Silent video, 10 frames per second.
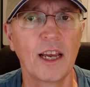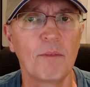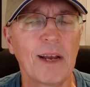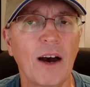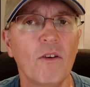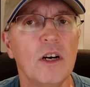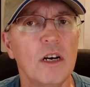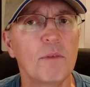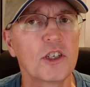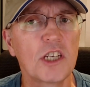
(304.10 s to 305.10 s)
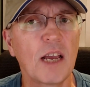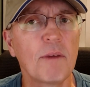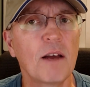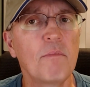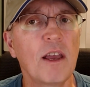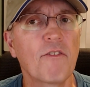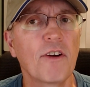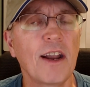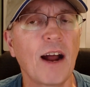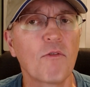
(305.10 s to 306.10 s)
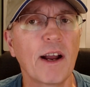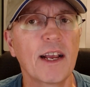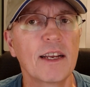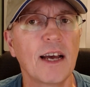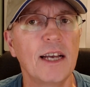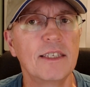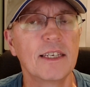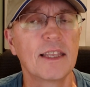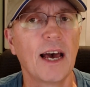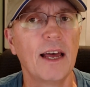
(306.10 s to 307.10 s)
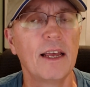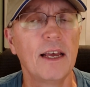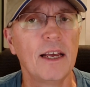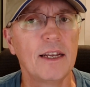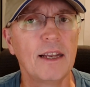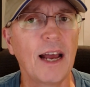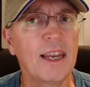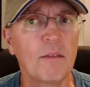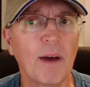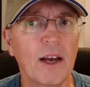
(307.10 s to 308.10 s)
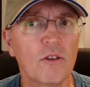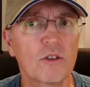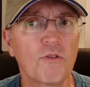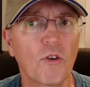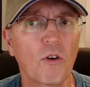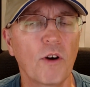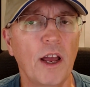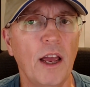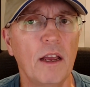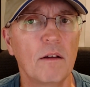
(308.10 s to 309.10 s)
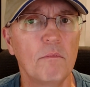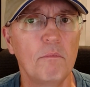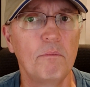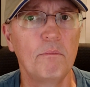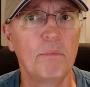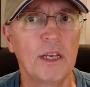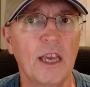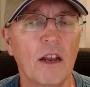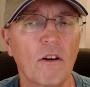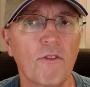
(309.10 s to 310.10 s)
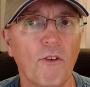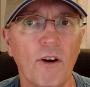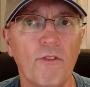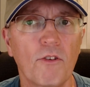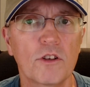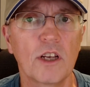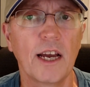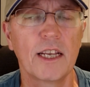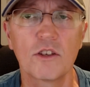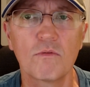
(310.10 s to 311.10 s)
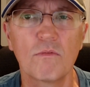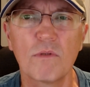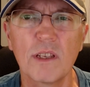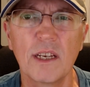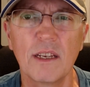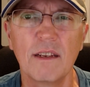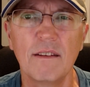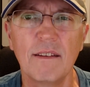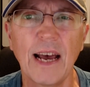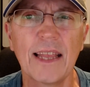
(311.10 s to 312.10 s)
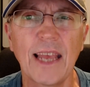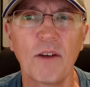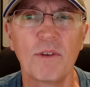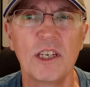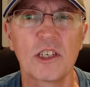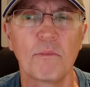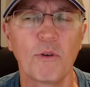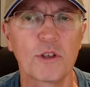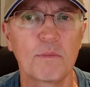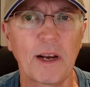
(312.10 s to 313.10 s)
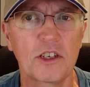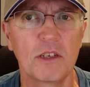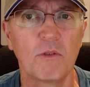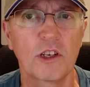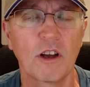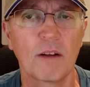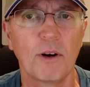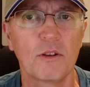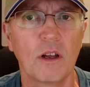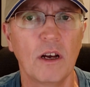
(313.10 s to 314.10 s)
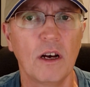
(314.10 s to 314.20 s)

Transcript: am now, but shame on me for not recognizing that 90 miles for a beginner for a first hike is really not that reasonable, especially when you talk about